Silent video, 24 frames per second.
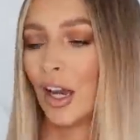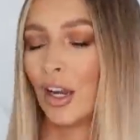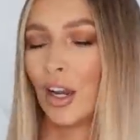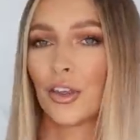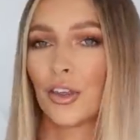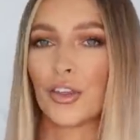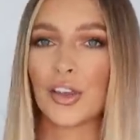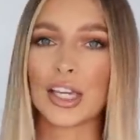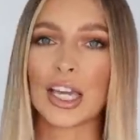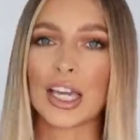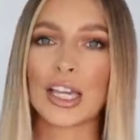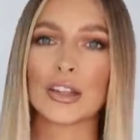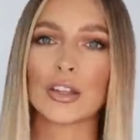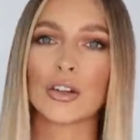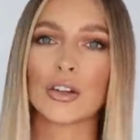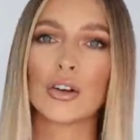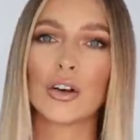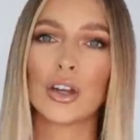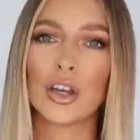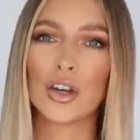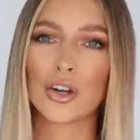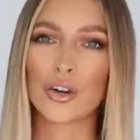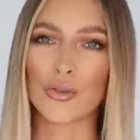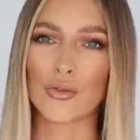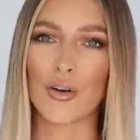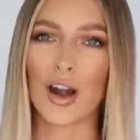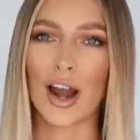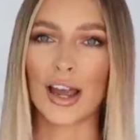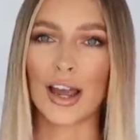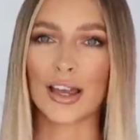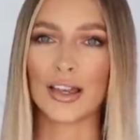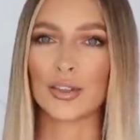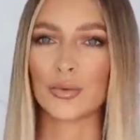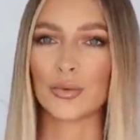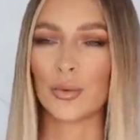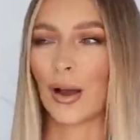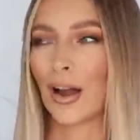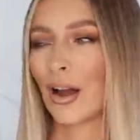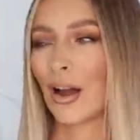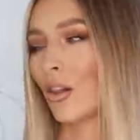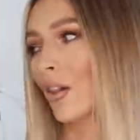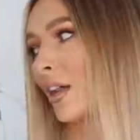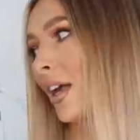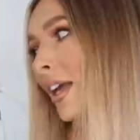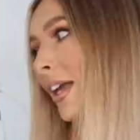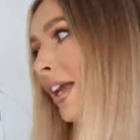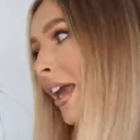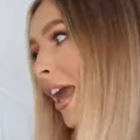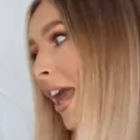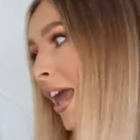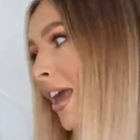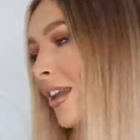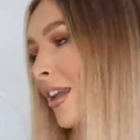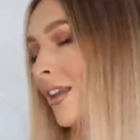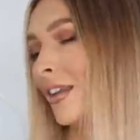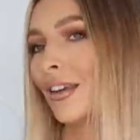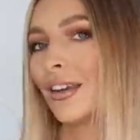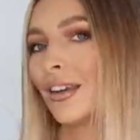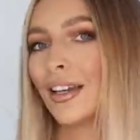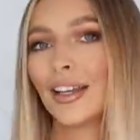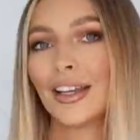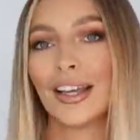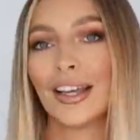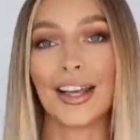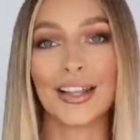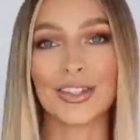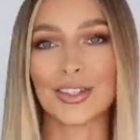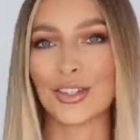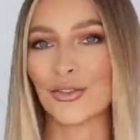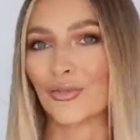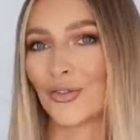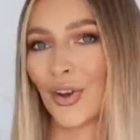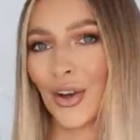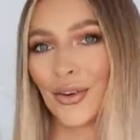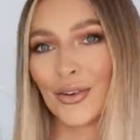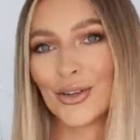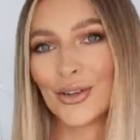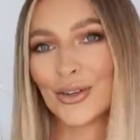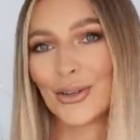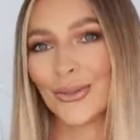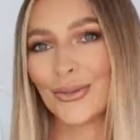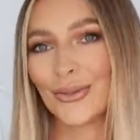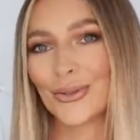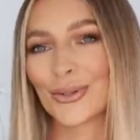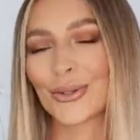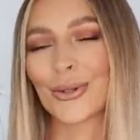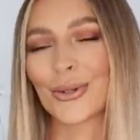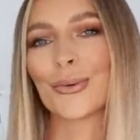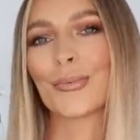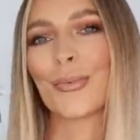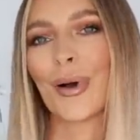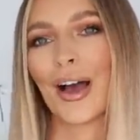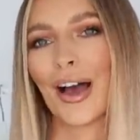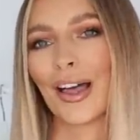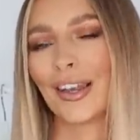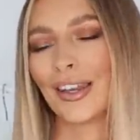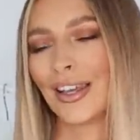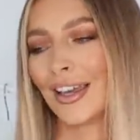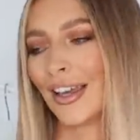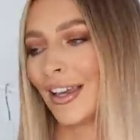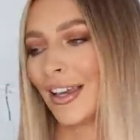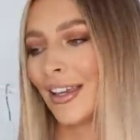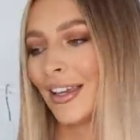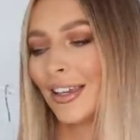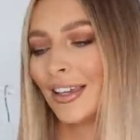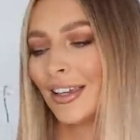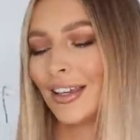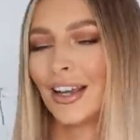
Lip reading: And I think in the colour grey as well, again, it's a very neutral palette.